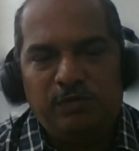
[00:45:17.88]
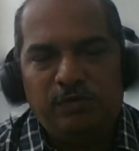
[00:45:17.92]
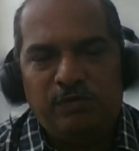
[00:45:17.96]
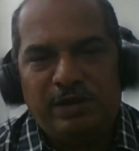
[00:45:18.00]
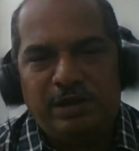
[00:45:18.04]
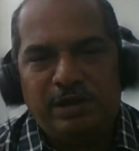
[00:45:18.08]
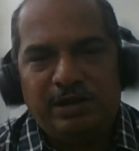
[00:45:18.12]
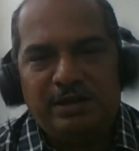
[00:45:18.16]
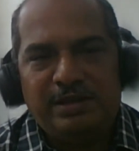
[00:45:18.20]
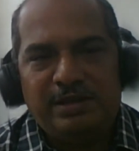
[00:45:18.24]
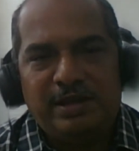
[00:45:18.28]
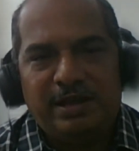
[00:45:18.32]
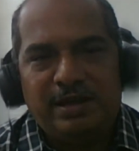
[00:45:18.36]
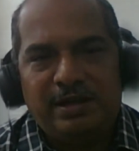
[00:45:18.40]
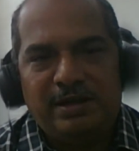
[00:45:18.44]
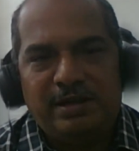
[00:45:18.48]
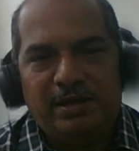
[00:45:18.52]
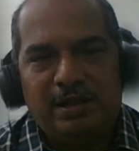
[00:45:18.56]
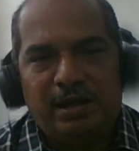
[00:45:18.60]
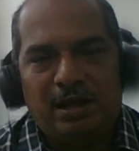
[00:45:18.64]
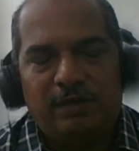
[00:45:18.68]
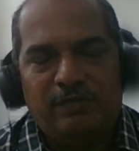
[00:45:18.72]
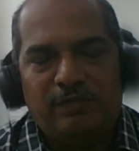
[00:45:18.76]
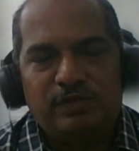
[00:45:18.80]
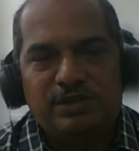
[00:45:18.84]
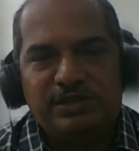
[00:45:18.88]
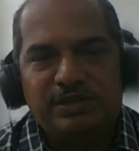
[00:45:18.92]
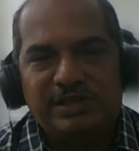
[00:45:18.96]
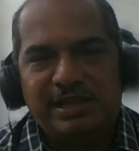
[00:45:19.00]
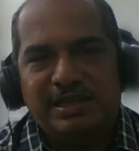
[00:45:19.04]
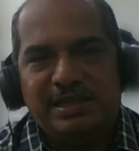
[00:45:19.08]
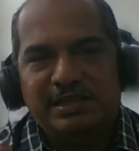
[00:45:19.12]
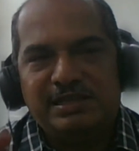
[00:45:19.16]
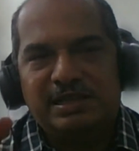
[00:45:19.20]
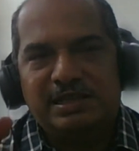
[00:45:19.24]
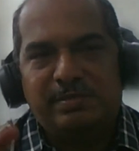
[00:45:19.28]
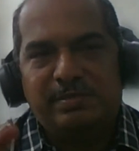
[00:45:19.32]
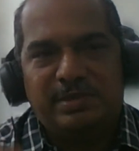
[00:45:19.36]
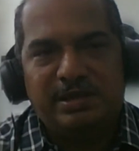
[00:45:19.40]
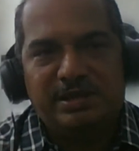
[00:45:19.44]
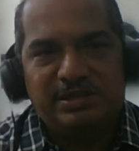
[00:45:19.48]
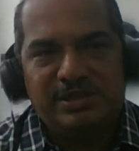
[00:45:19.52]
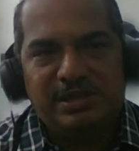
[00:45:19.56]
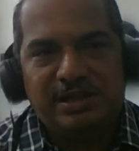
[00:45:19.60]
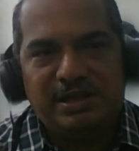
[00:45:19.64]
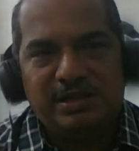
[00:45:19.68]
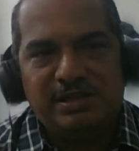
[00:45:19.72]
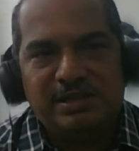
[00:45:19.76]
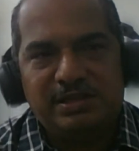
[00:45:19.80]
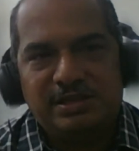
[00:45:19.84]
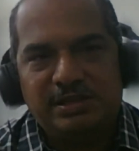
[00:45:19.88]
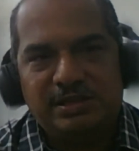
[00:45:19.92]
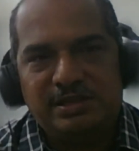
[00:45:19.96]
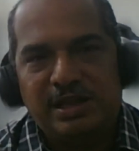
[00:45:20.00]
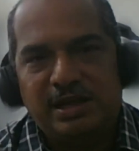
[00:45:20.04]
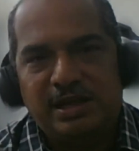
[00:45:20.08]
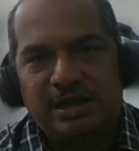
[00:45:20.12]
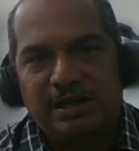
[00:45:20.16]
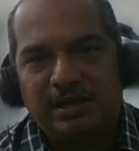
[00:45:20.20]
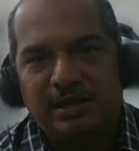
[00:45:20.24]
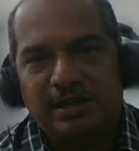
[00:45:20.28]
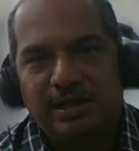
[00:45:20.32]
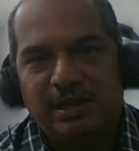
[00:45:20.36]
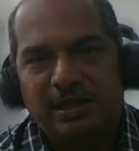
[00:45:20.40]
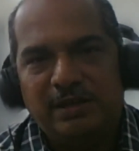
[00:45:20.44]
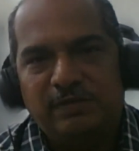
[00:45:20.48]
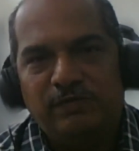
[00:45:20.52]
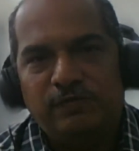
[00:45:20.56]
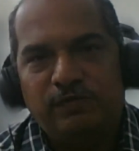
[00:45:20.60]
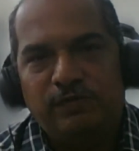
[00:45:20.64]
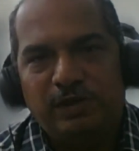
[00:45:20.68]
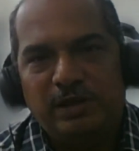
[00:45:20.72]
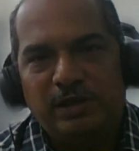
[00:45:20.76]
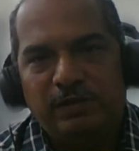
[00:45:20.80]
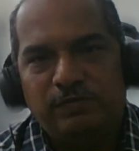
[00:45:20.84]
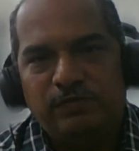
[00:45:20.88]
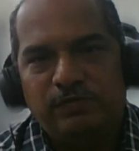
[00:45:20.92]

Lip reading: felt that after seeing some results that if